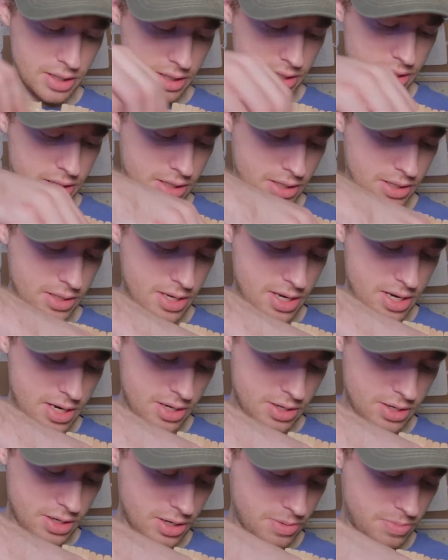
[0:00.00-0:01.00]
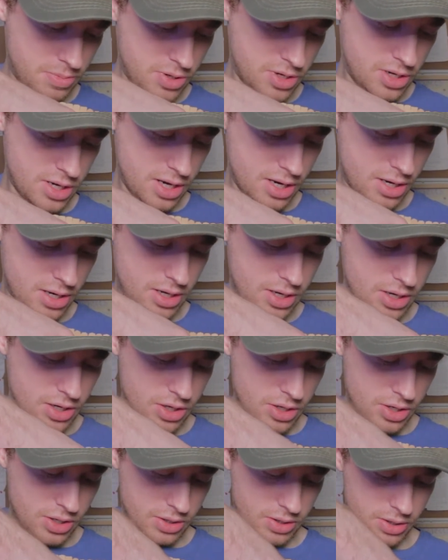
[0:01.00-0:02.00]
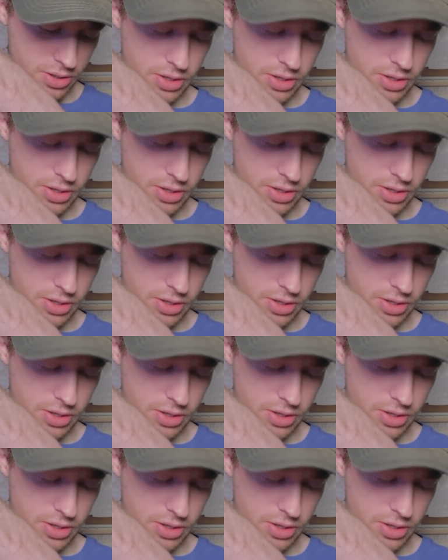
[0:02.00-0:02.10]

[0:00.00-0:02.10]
And there's our protagonist